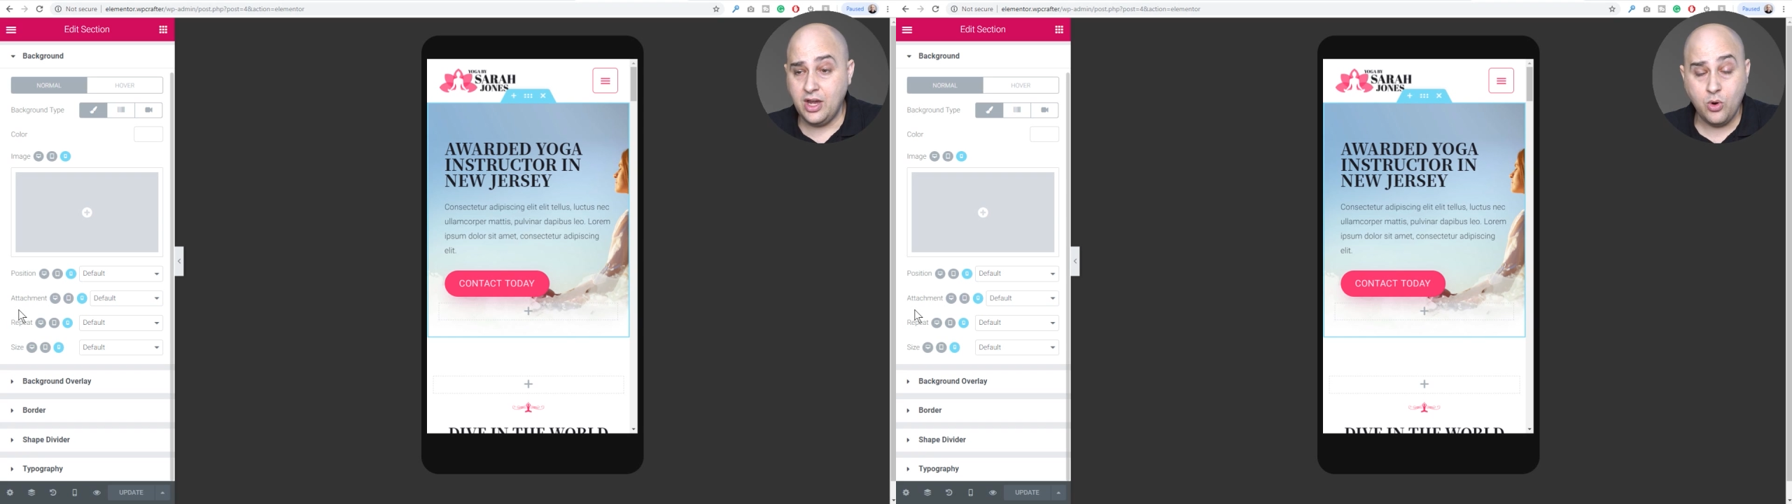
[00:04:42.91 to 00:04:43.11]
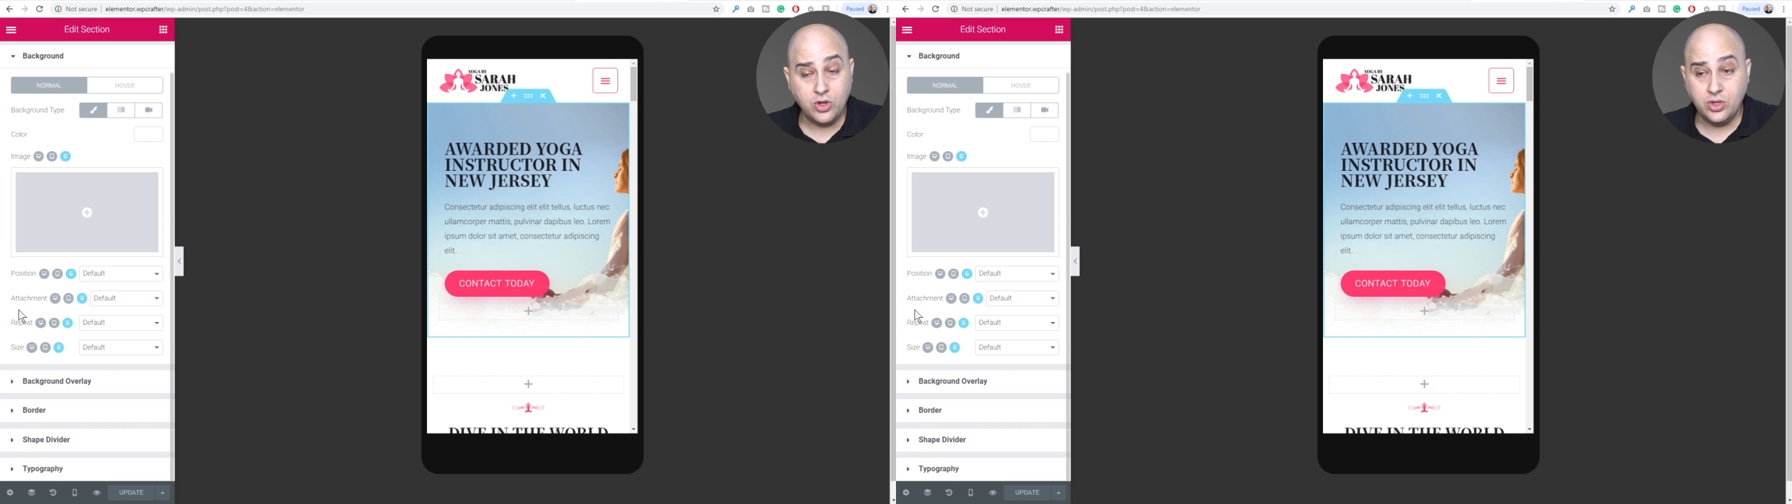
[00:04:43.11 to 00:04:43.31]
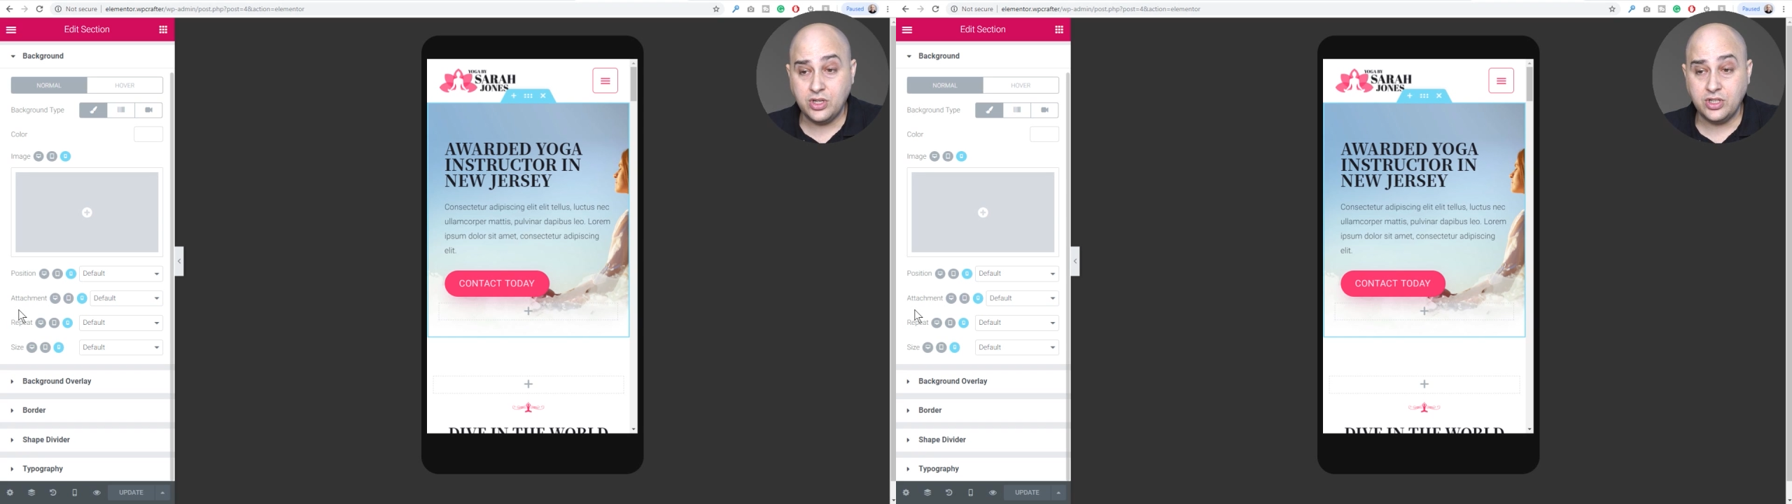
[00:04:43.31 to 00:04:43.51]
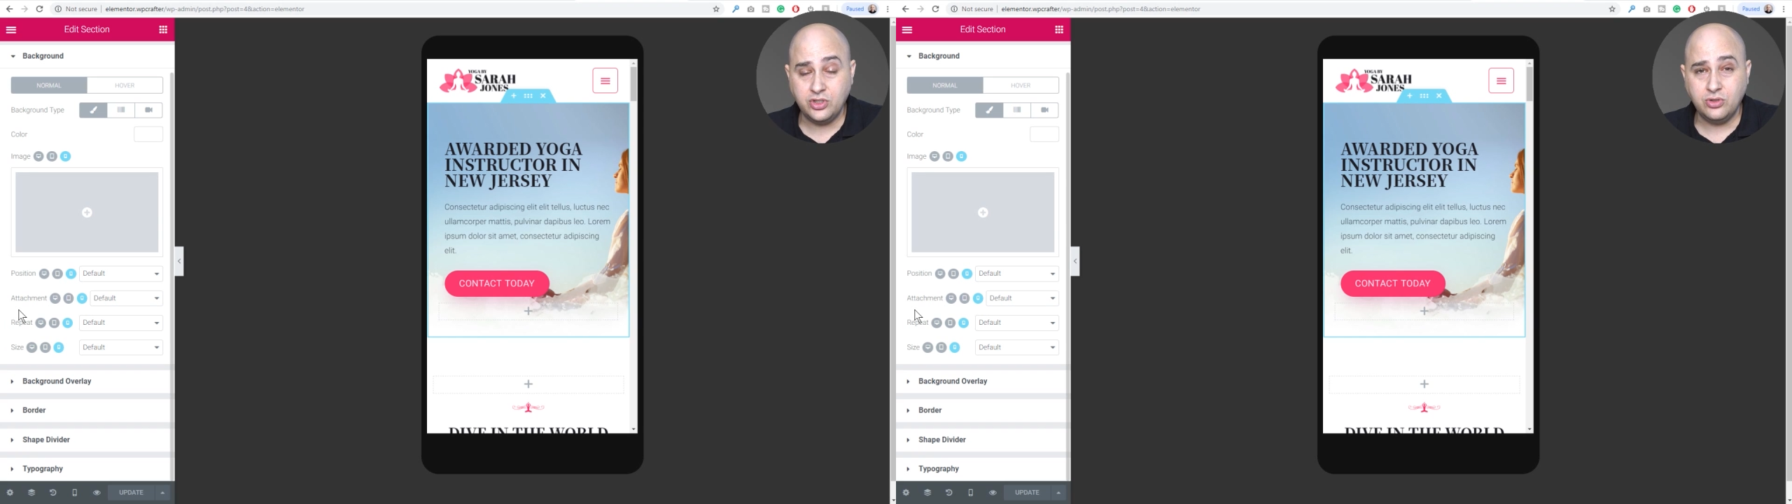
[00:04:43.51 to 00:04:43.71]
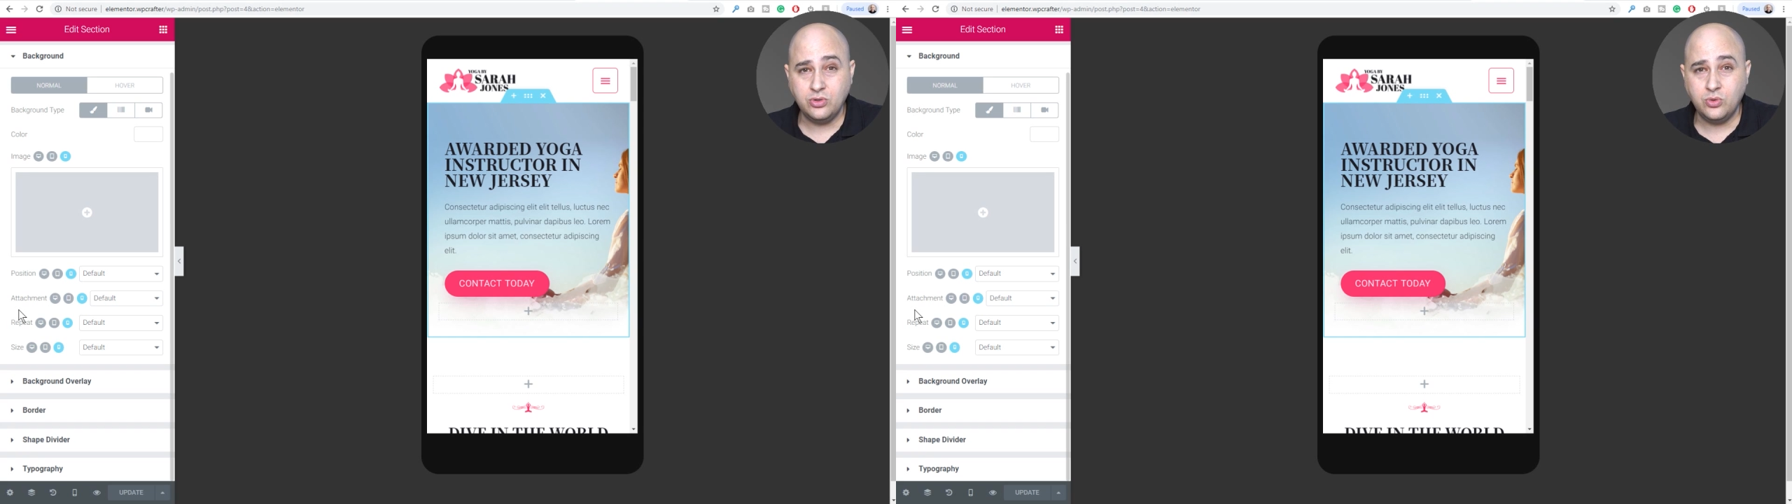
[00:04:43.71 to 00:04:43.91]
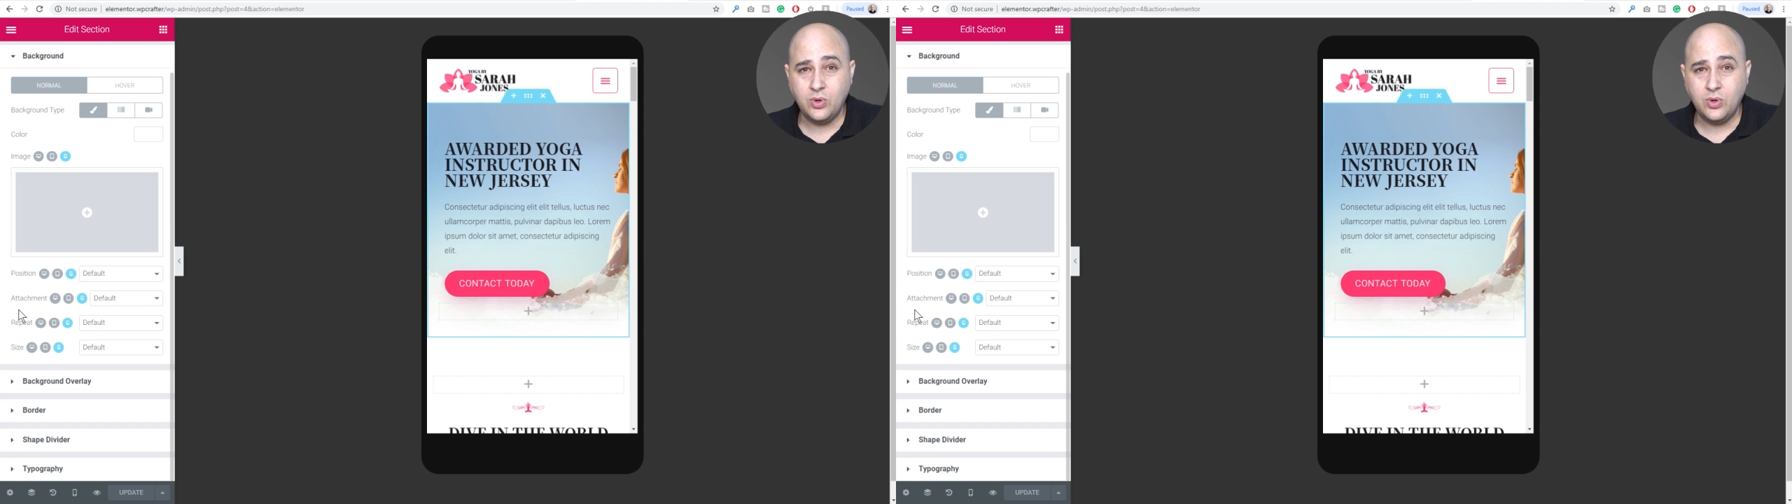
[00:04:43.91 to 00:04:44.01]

or you could do